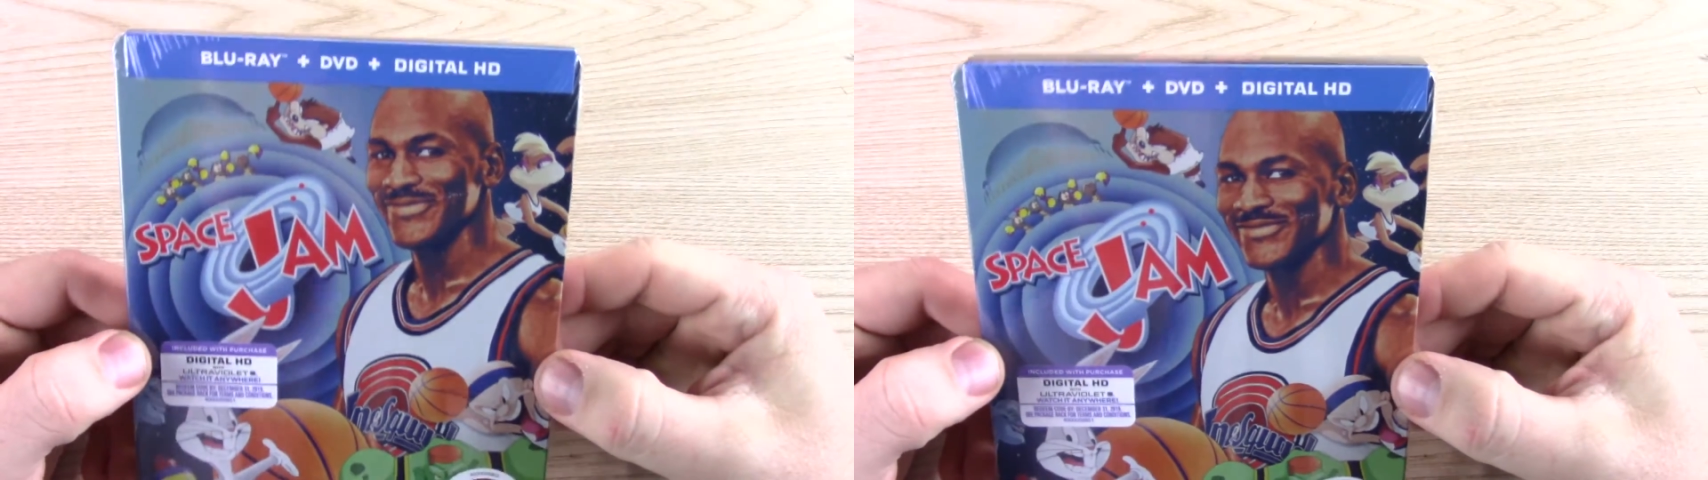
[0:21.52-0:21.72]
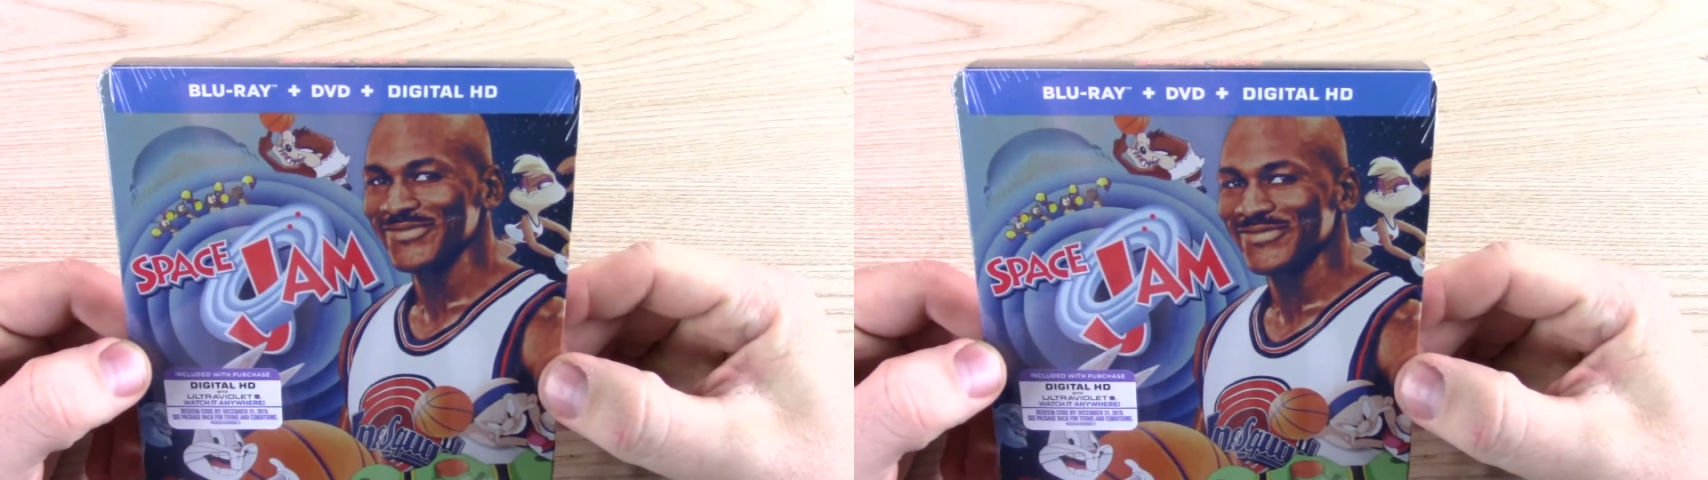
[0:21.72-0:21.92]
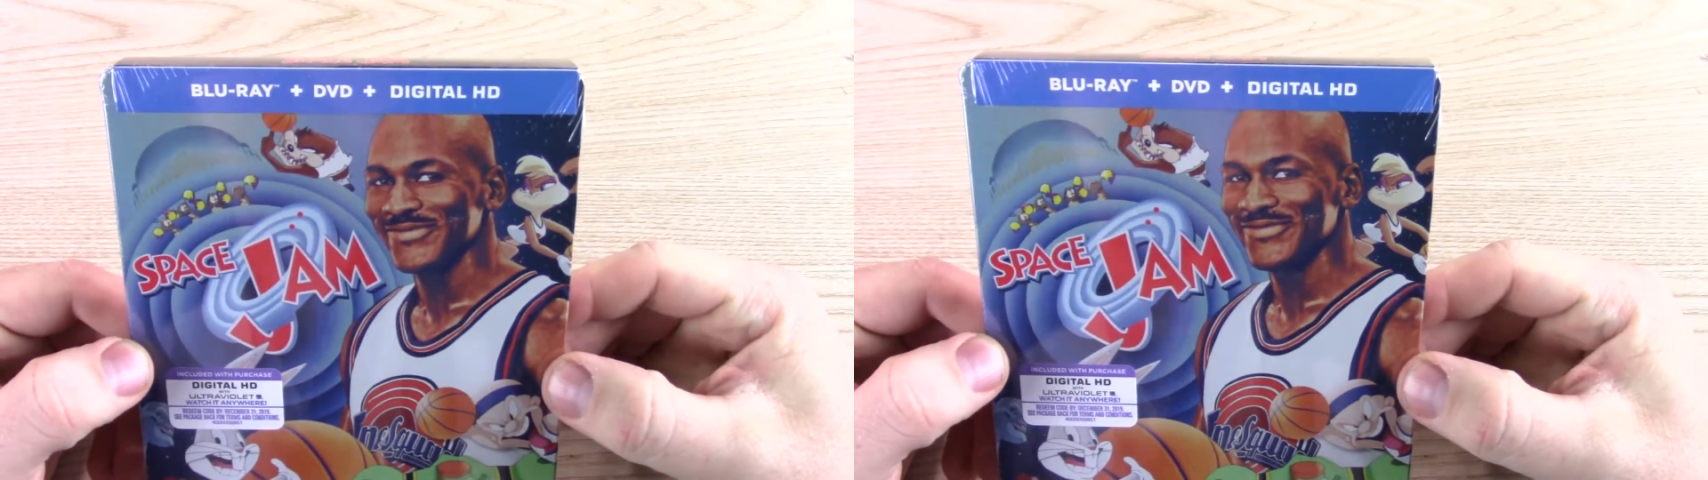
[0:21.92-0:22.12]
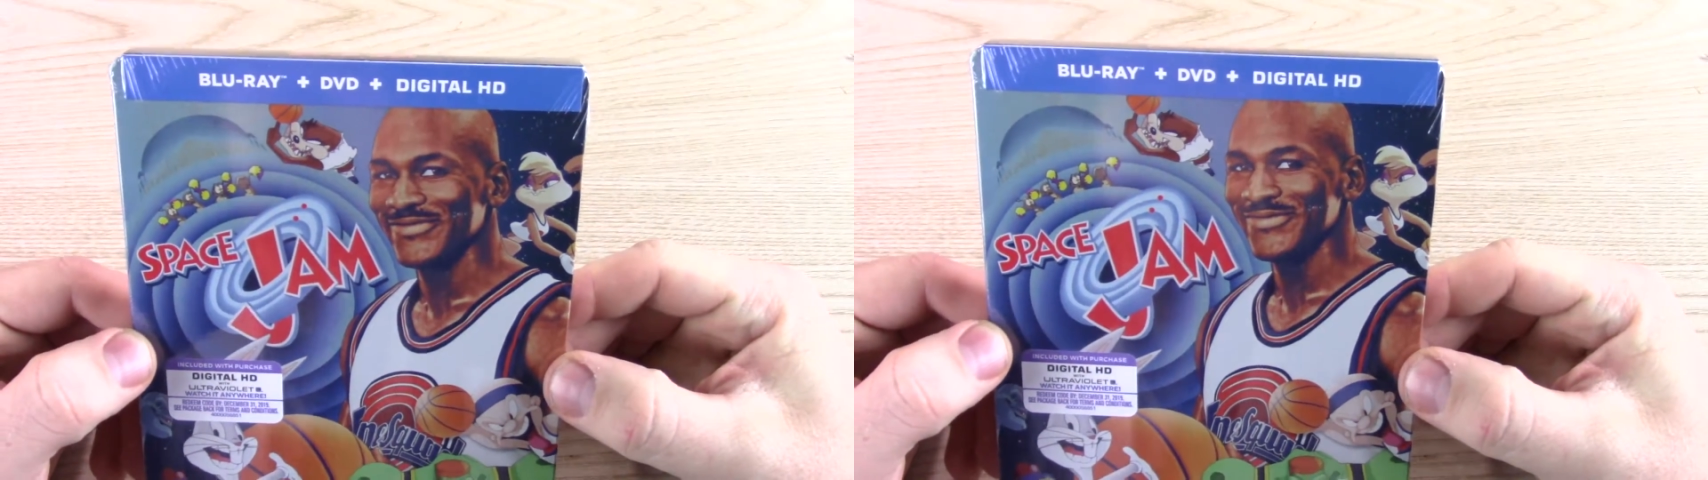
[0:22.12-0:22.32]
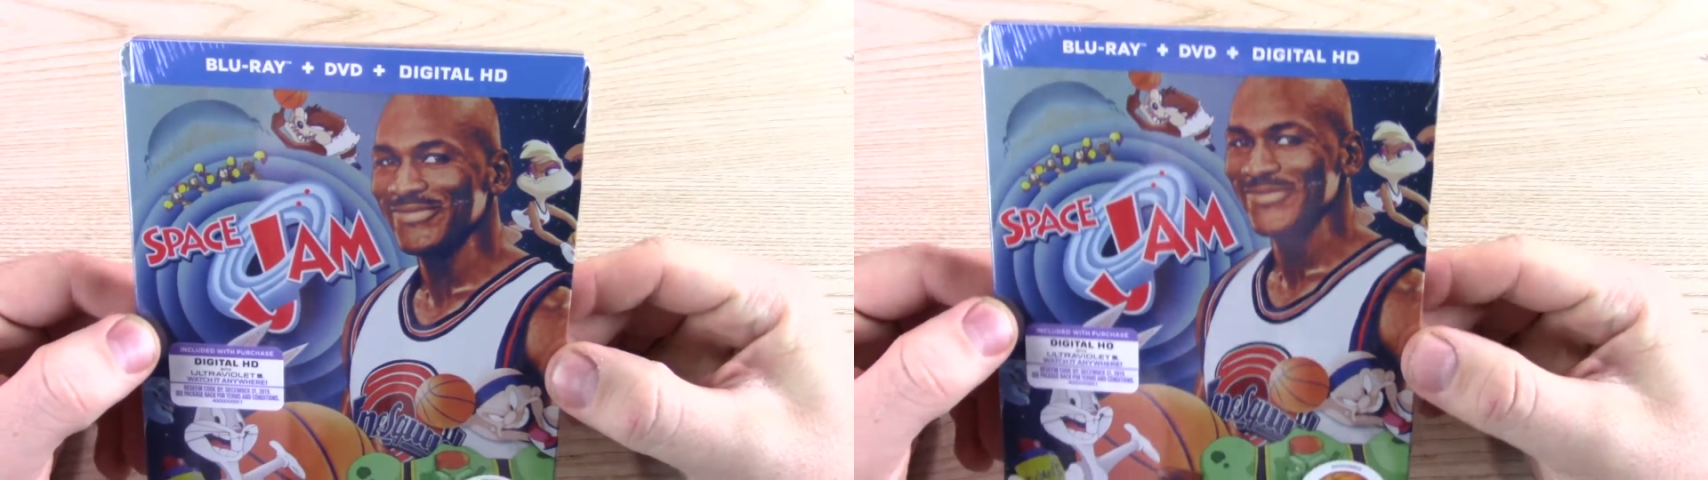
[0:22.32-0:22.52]
so I
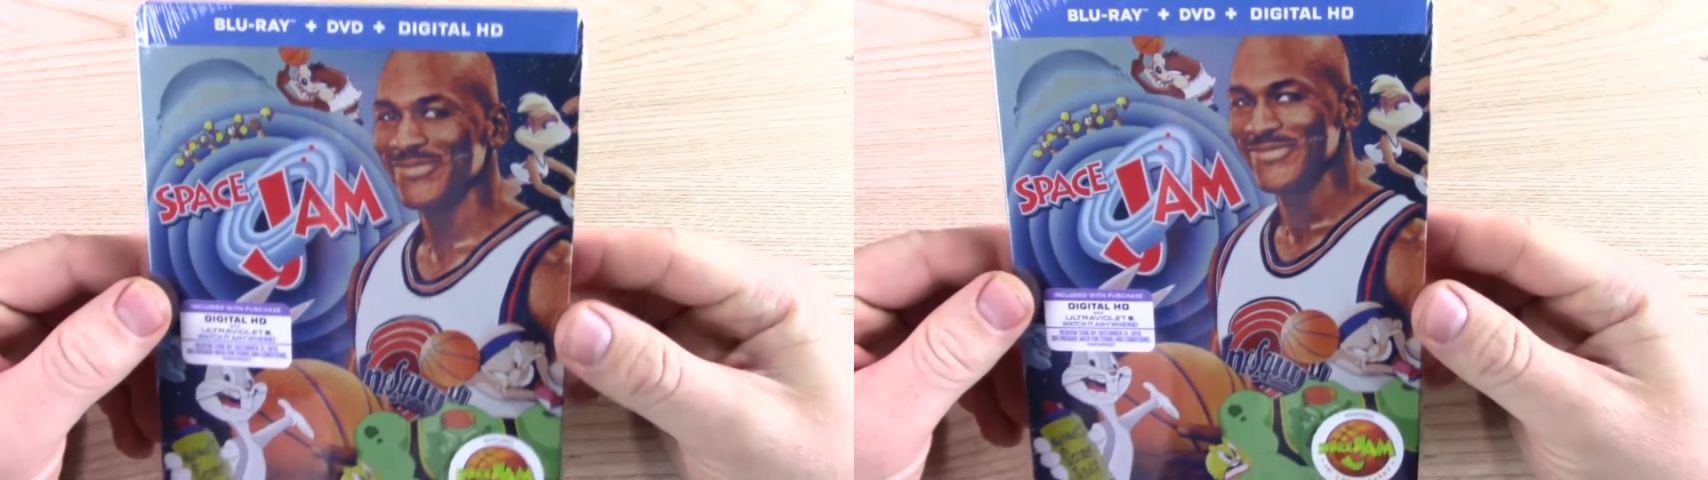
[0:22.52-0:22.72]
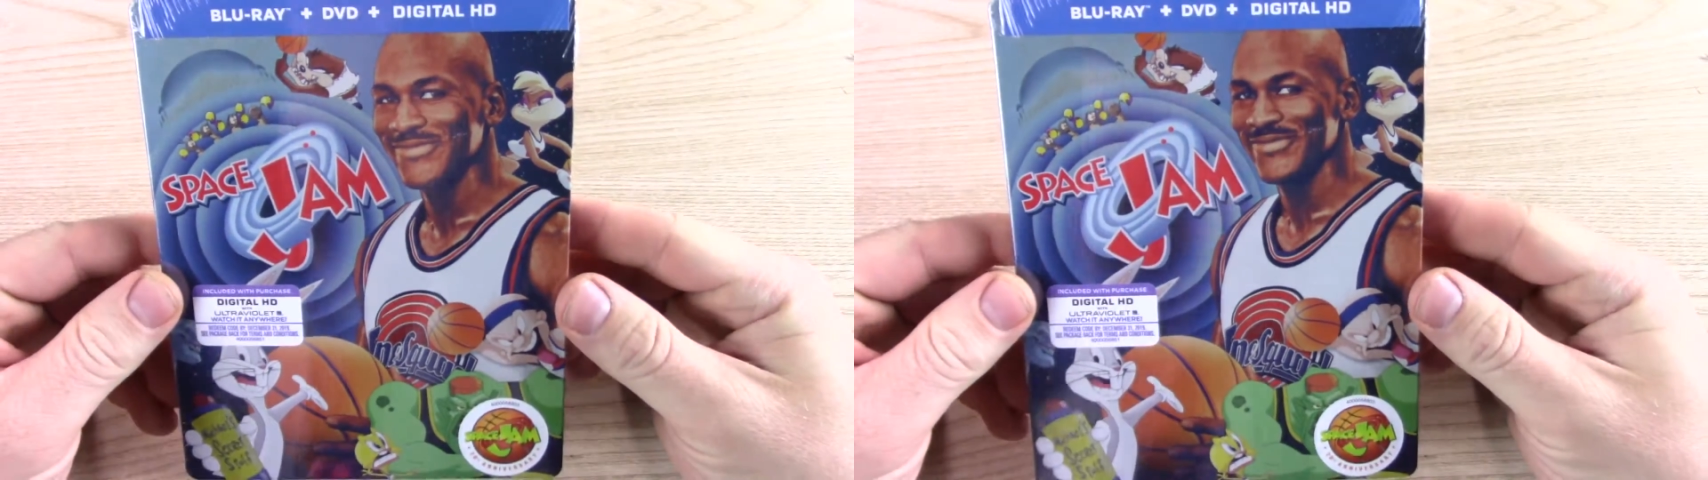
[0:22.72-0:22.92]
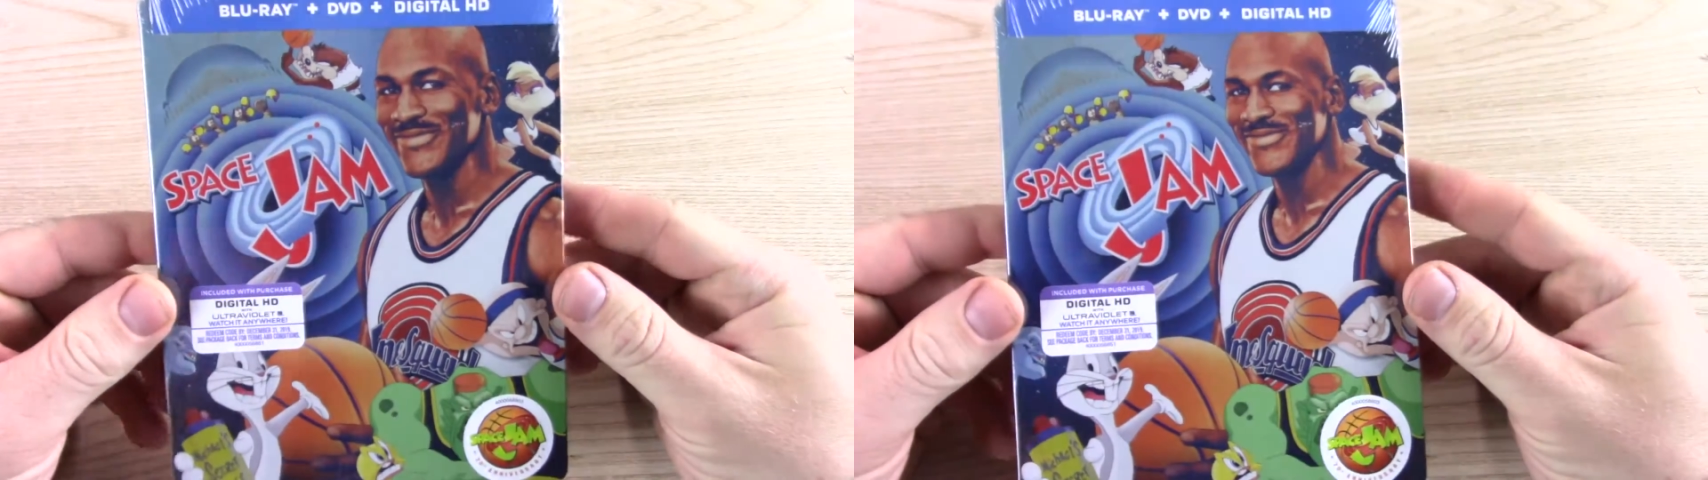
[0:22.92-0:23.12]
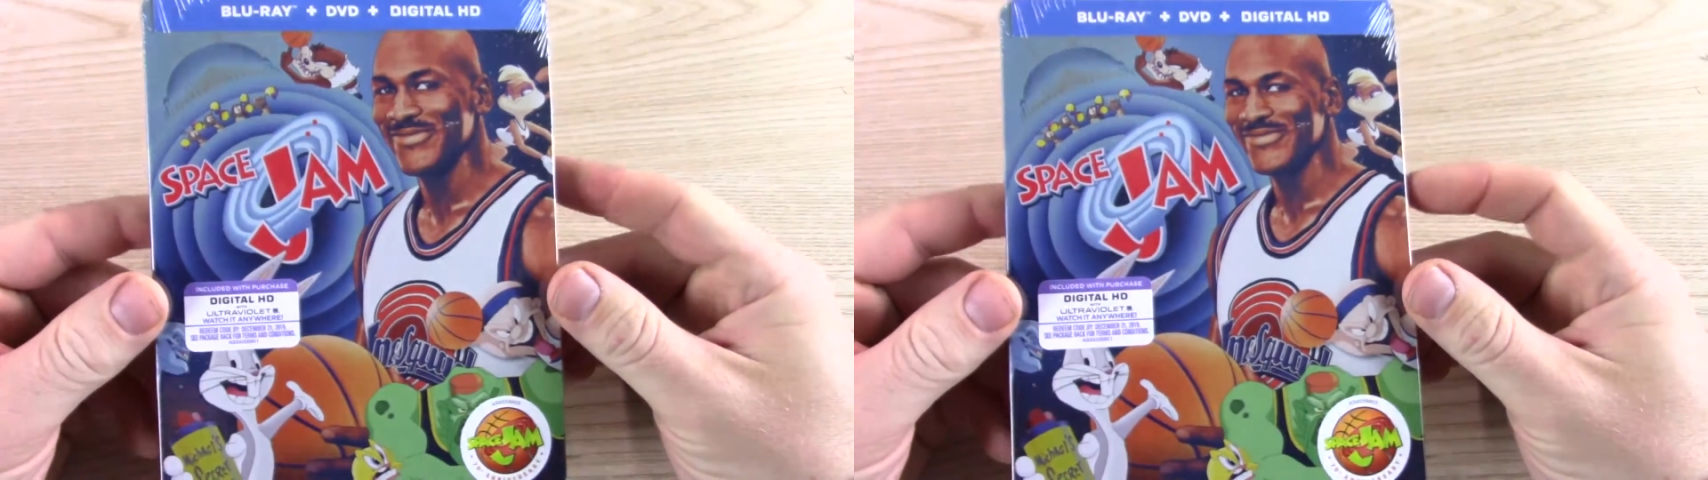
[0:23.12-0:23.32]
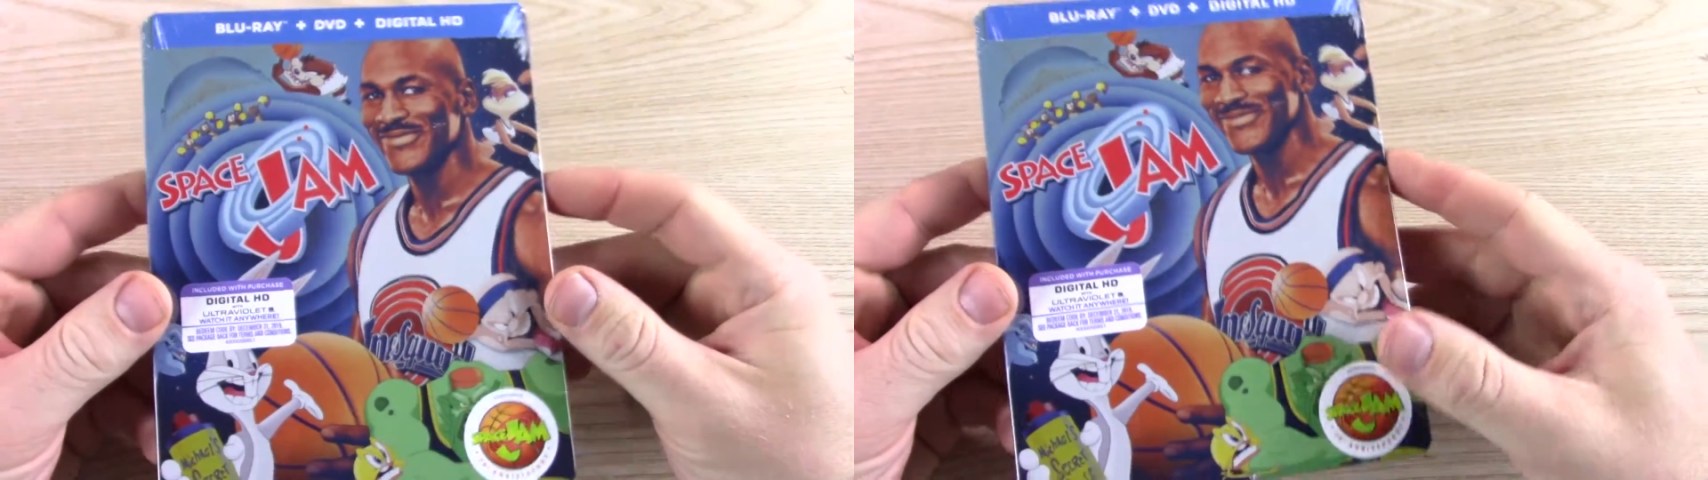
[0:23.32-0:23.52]
paid $12.99
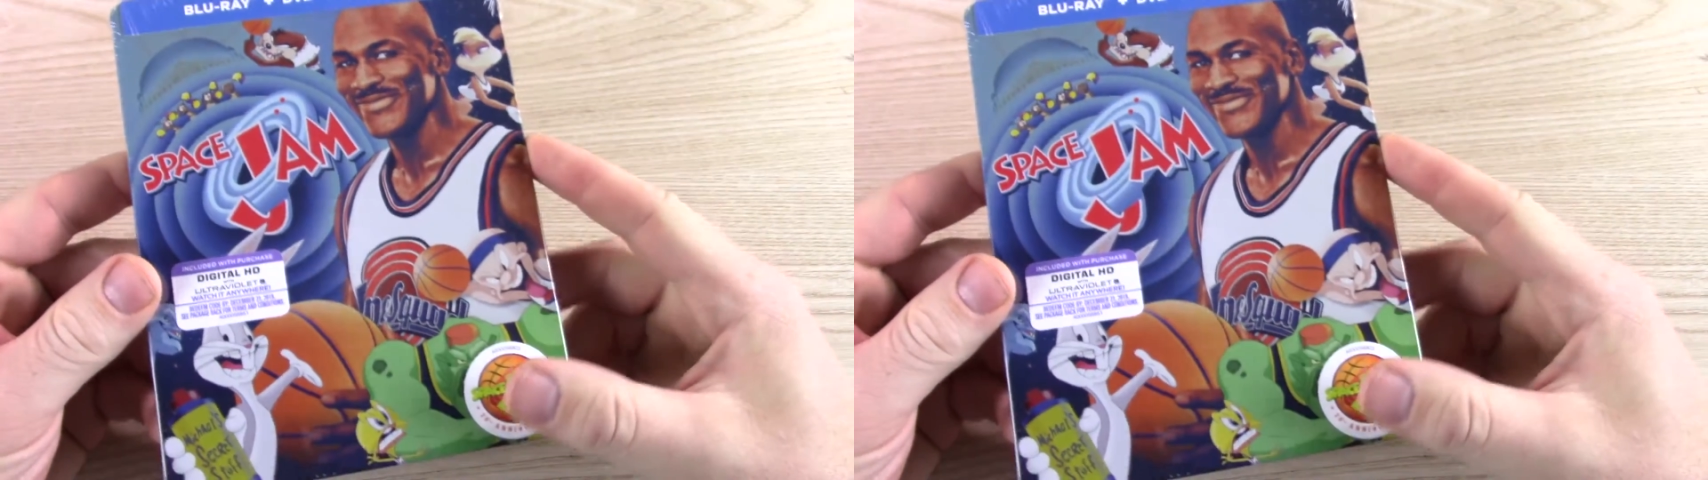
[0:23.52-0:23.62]
for it.